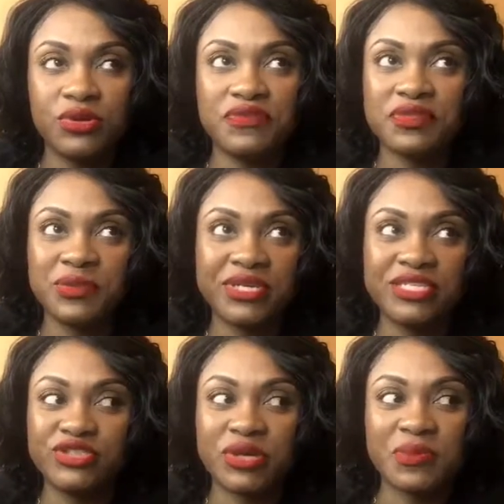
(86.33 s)
if
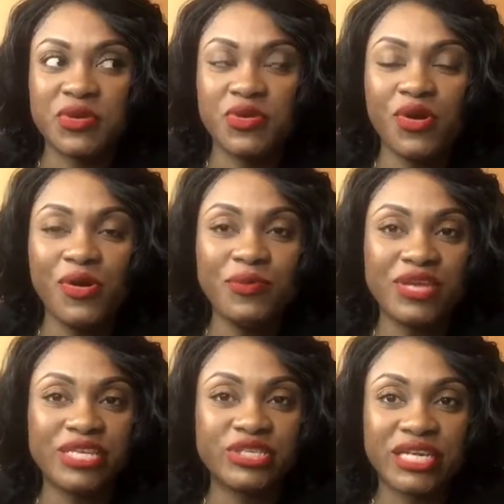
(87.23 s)
somebody's dropping you home, you
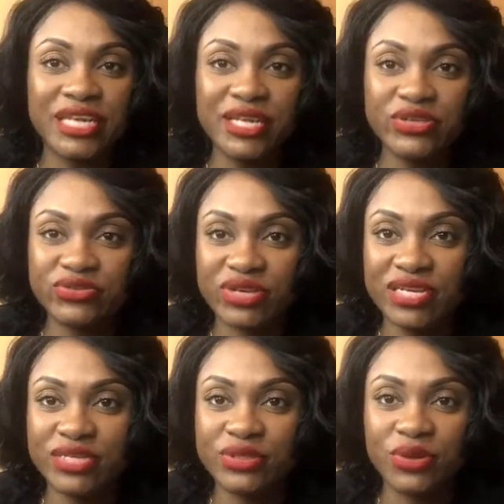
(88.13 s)
get your keys
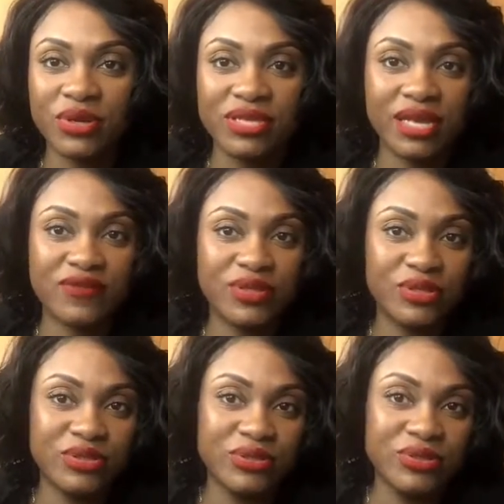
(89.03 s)
ready. So all they have to
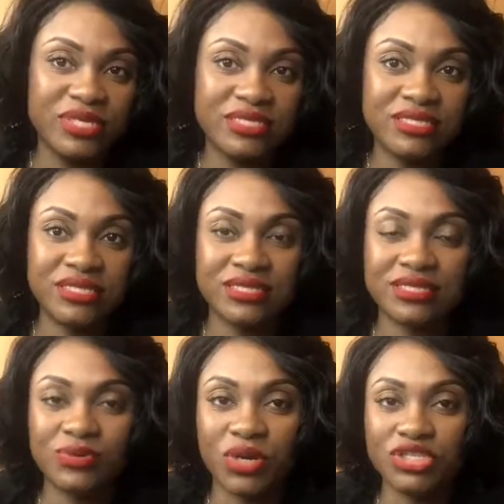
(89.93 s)
do is
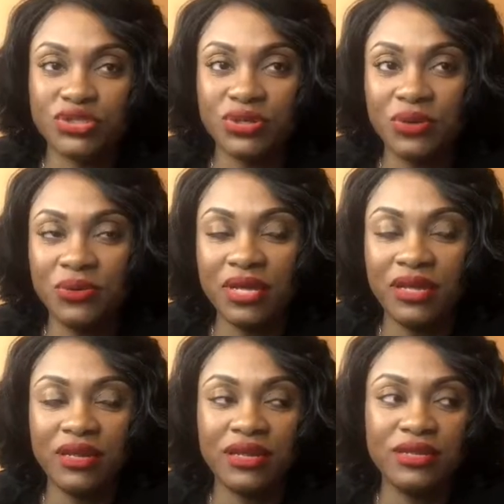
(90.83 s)
just watch you go
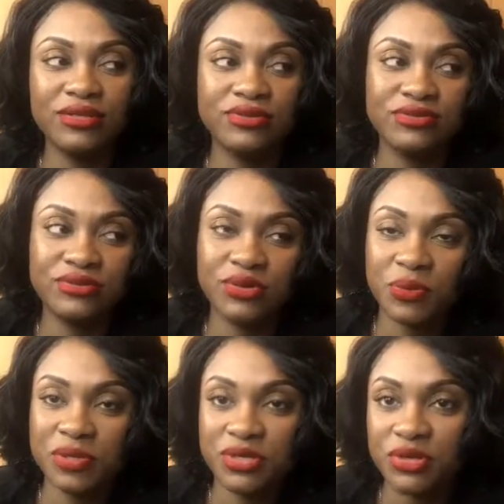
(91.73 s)
in, and you
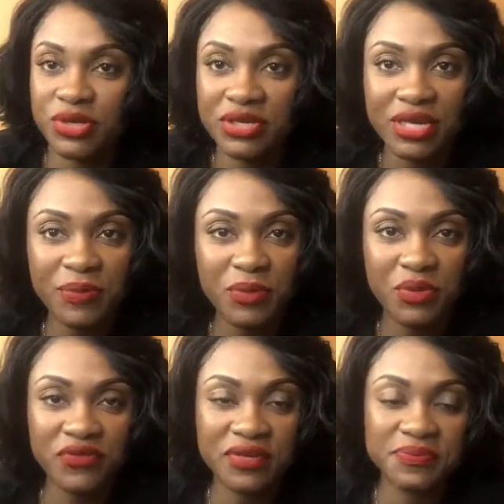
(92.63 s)
open your door, you keep it
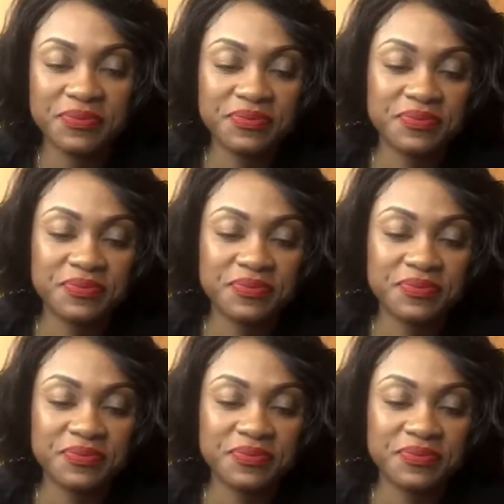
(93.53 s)
moving.